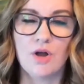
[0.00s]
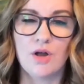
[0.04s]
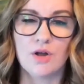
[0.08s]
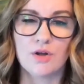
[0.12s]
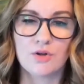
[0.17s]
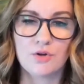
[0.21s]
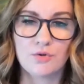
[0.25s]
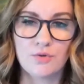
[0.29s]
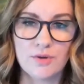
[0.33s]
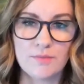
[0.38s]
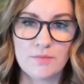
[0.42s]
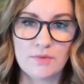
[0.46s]

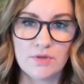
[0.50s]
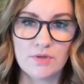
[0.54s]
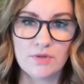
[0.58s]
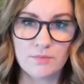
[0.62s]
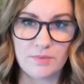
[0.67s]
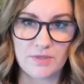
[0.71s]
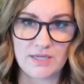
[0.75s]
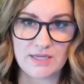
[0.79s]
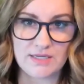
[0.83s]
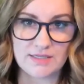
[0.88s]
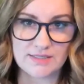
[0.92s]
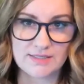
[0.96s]
Criminal
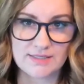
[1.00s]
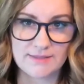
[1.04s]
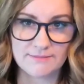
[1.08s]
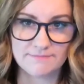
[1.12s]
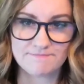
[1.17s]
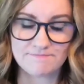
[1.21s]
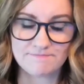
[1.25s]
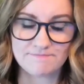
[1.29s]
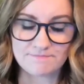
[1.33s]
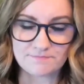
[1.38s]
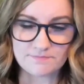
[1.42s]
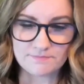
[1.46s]

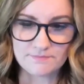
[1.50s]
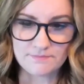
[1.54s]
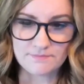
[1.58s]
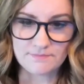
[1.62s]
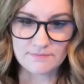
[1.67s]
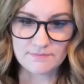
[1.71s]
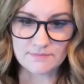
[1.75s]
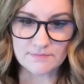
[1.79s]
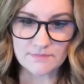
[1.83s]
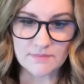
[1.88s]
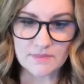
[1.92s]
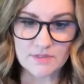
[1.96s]
piece,
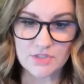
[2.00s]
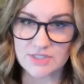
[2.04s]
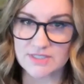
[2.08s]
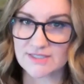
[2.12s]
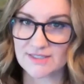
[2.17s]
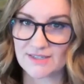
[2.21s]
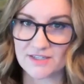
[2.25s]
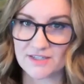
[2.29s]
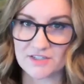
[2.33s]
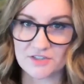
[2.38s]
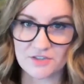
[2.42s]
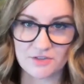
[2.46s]
just
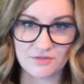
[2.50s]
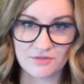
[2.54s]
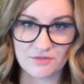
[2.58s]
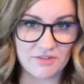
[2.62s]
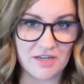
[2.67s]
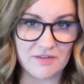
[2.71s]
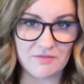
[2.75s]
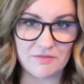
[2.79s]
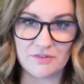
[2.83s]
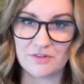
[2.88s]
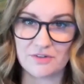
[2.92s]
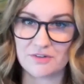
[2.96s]
in case you've
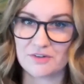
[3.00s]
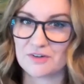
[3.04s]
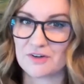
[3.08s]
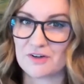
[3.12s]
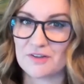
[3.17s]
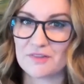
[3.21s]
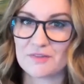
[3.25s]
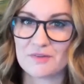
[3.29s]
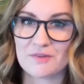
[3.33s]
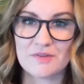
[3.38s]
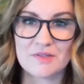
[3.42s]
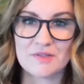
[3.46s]
never
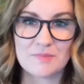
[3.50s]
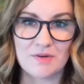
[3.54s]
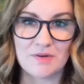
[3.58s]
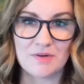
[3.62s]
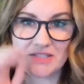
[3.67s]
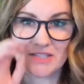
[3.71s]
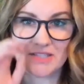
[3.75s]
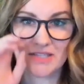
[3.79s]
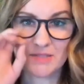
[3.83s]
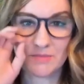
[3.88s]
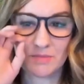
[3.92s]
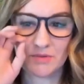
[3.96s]
gone through this
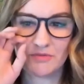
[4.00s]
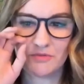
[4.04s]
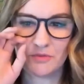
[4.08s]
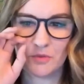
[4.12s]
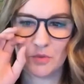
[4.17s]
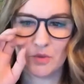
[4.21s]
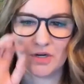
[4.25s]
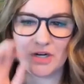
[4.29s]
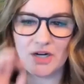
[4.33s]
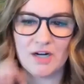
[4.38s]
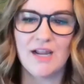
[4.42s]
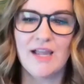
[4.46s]
process
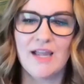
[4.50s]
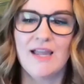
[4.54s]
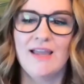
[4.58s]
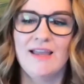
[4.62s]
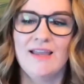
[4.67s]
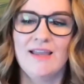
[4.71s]
before,